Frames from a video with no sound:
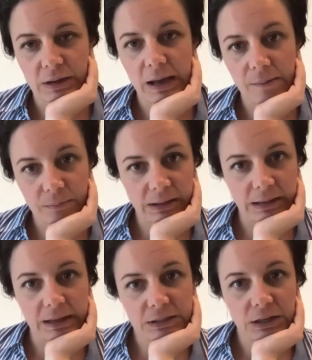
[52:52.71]

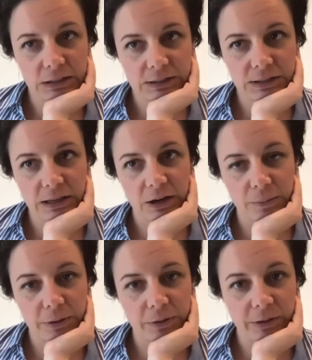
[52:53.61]
I talk to Kara
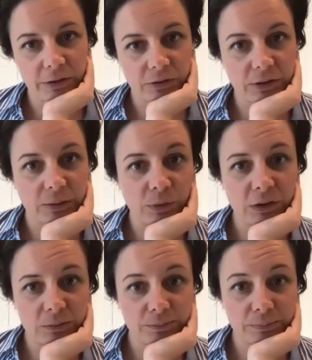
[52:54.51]
pretty regularly. We
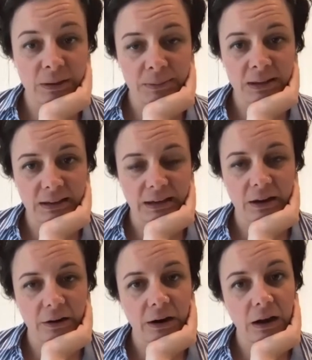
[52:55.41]
could maybe get
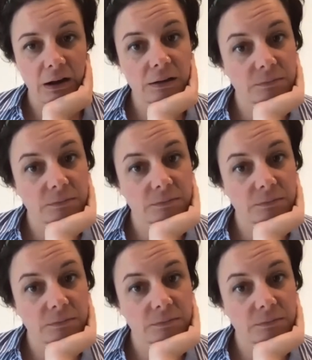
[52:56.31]
Kara